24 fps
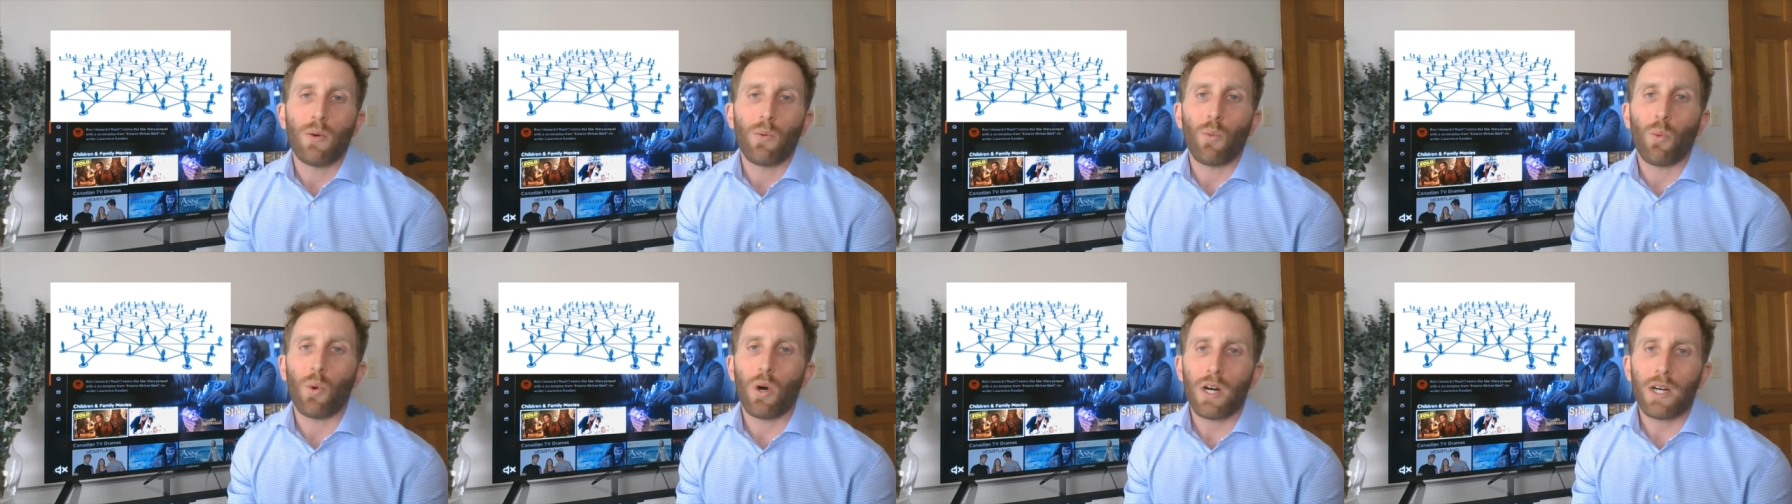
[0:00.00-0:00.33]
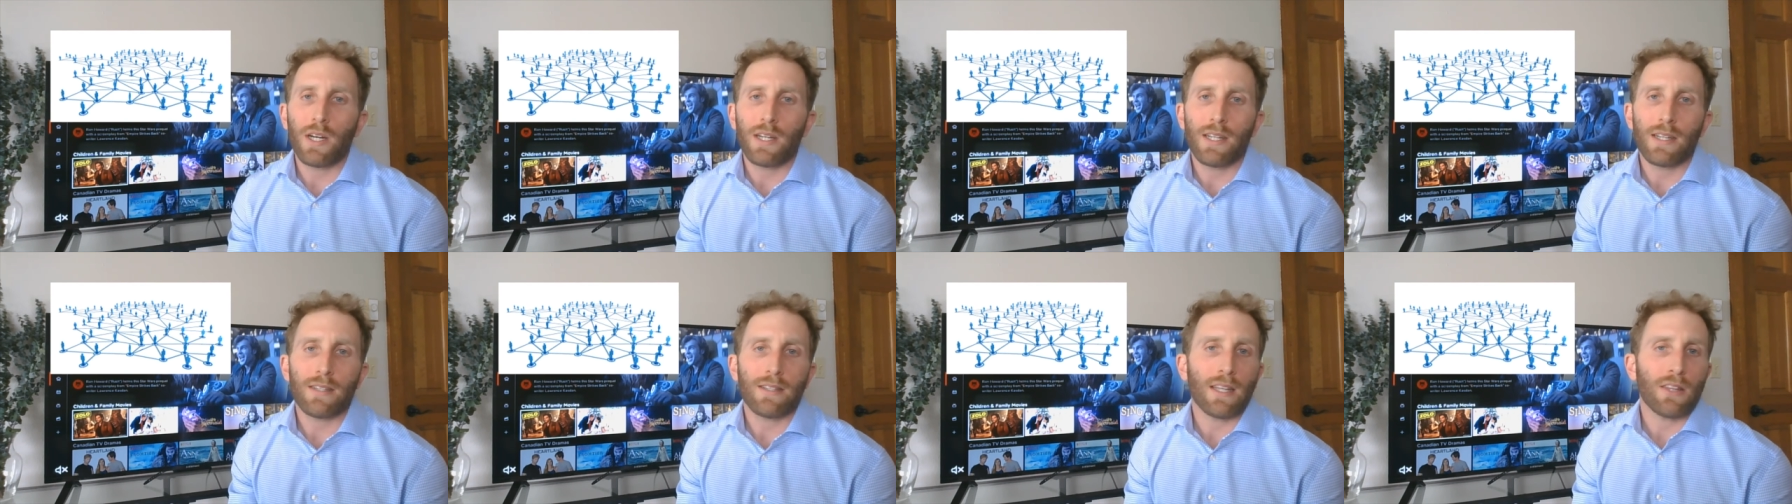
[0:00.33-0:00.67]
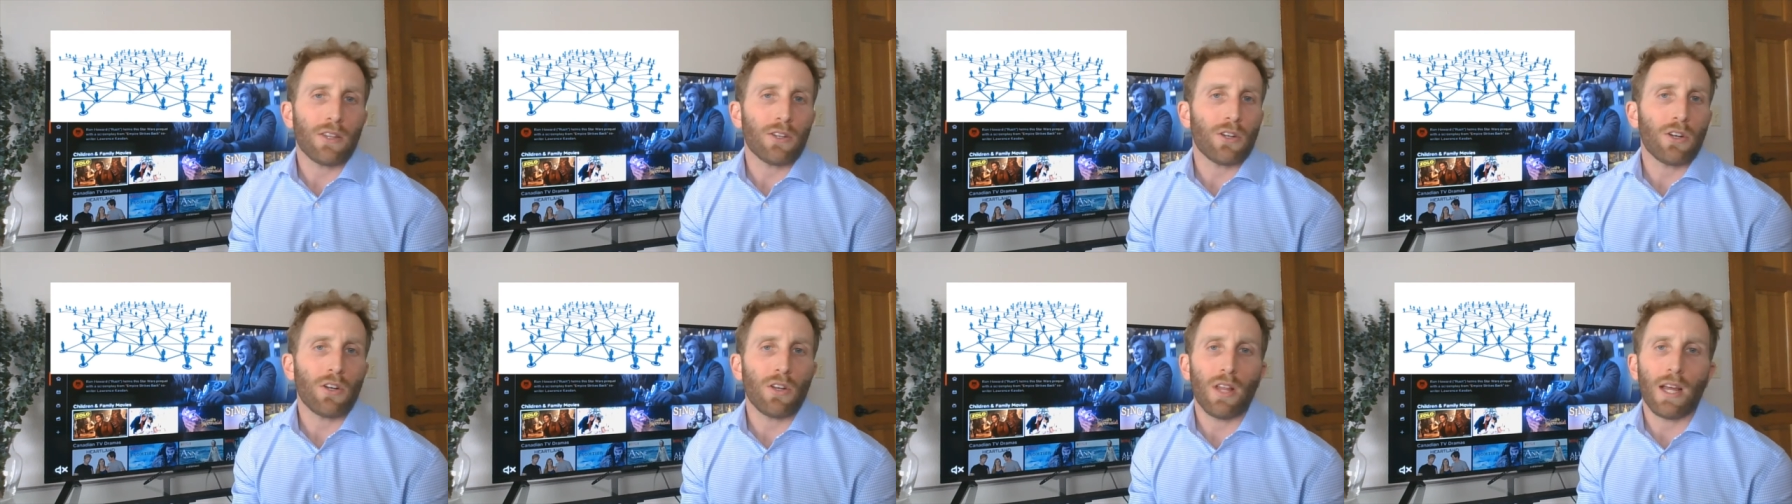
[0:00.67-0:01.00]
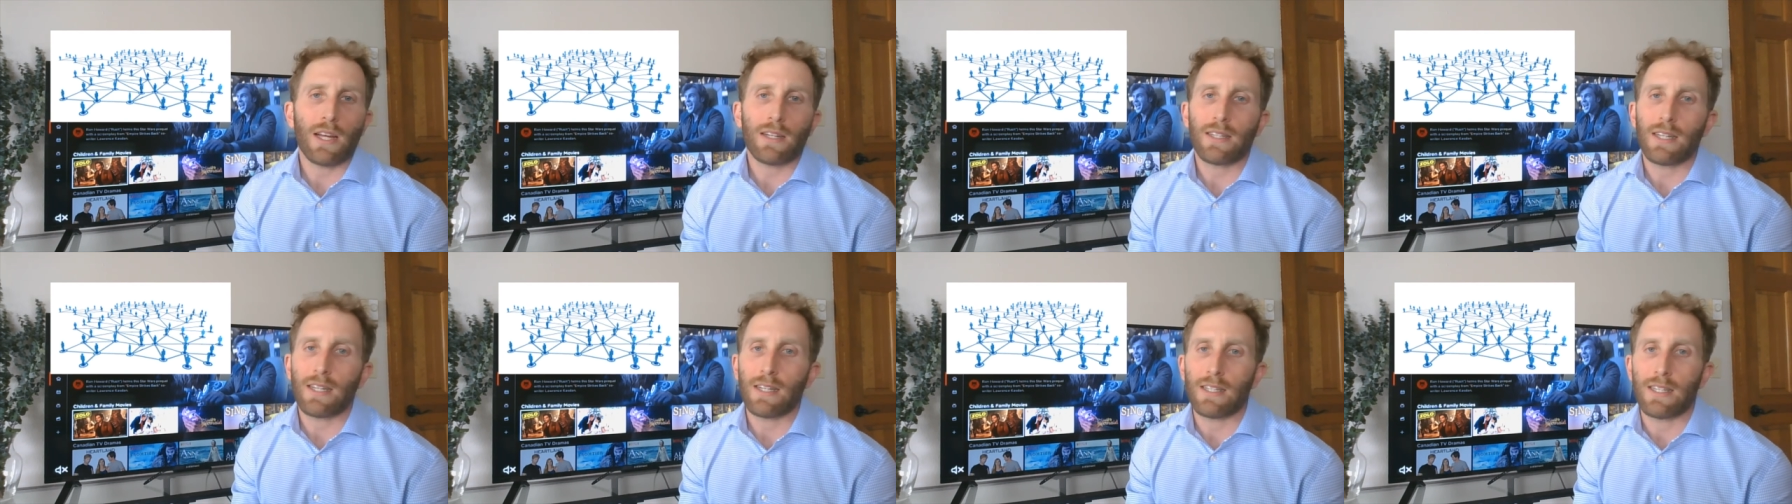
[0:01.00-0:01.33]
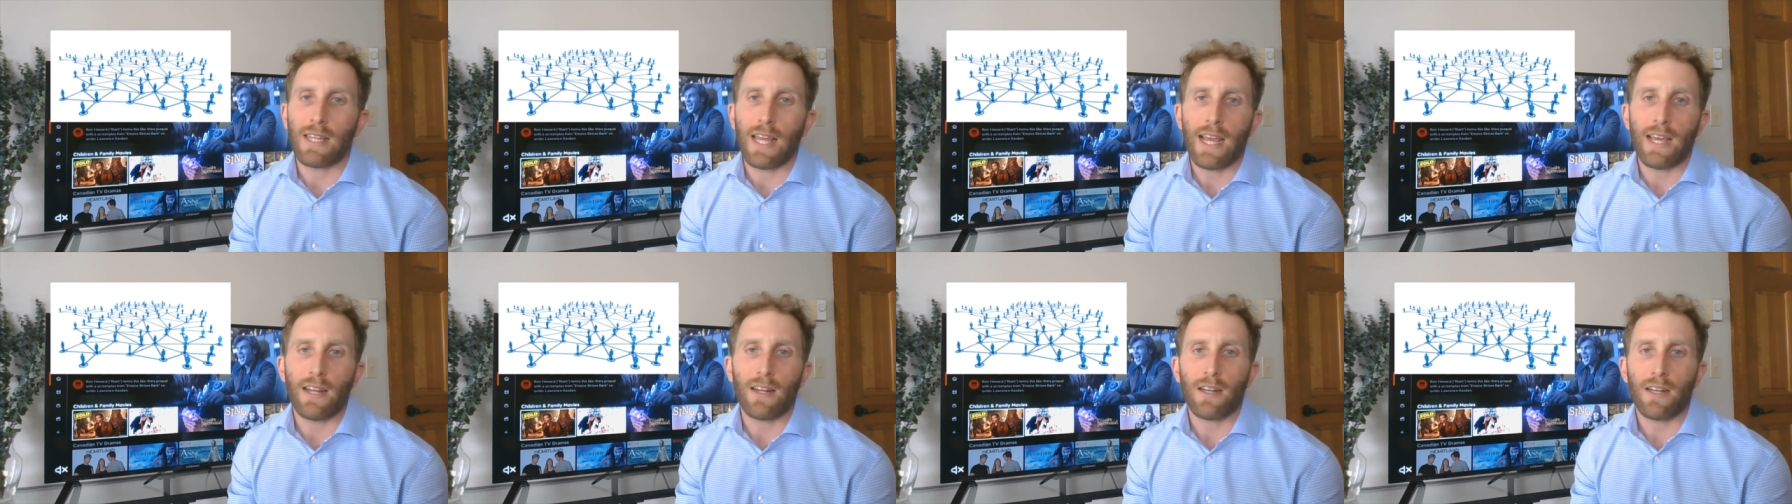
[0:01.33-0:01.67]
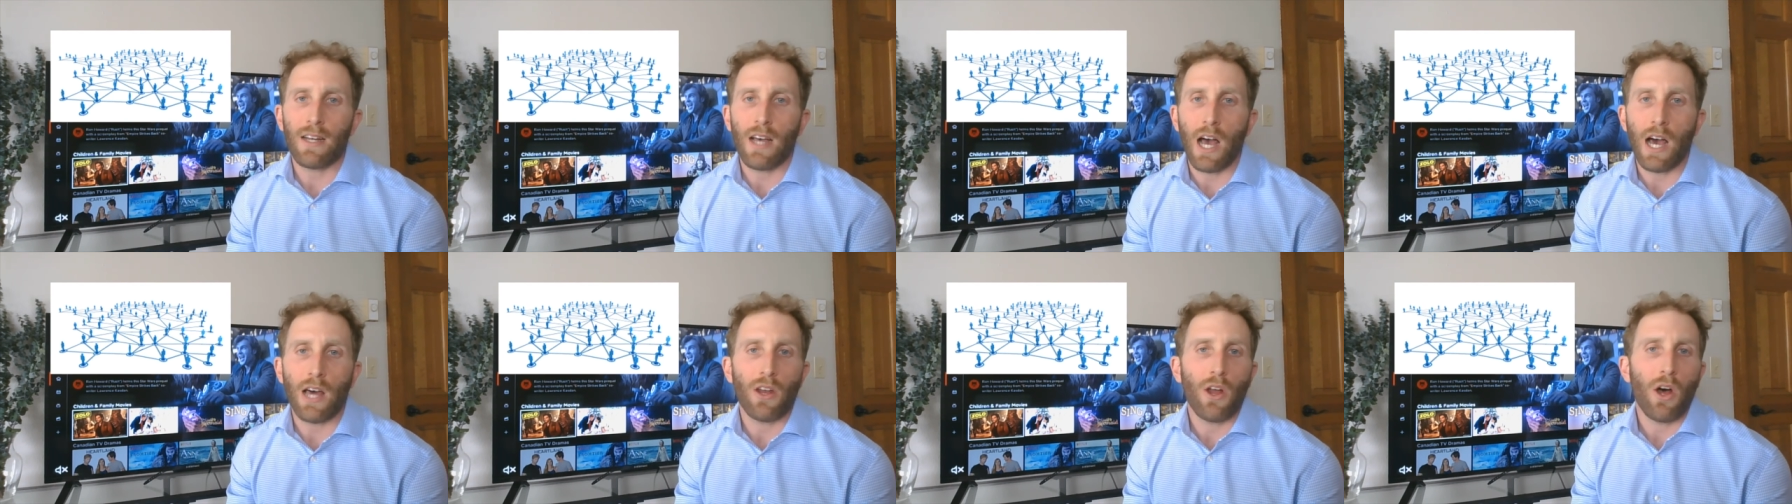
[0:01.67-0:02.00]
One is that they're collecting
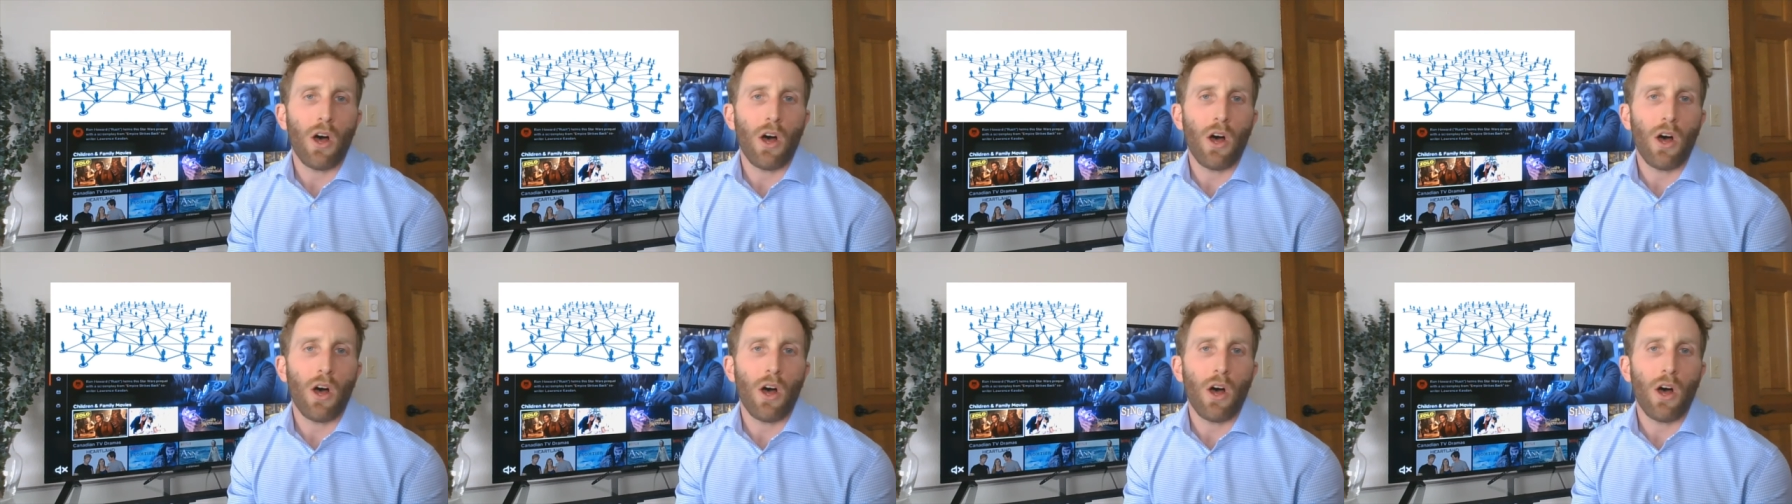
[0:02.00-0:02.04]
data on